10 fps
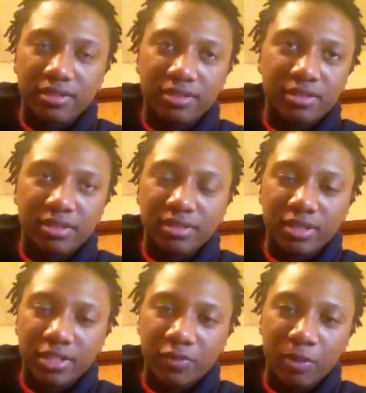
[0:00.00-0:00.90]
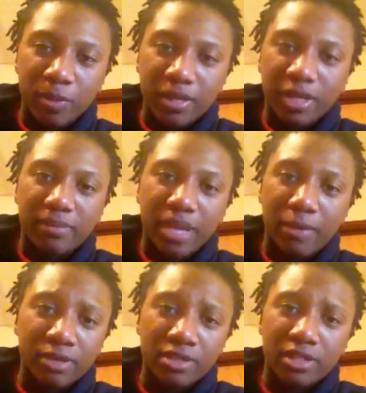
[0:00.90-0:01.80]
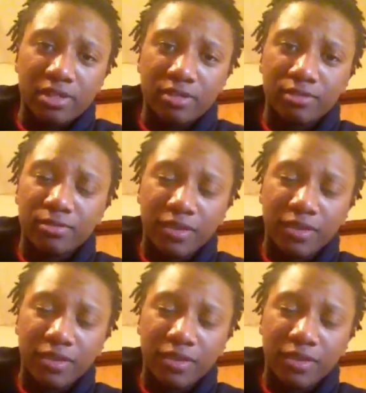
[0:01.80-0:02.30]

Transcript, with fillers: It's just because for people like me, I run slow.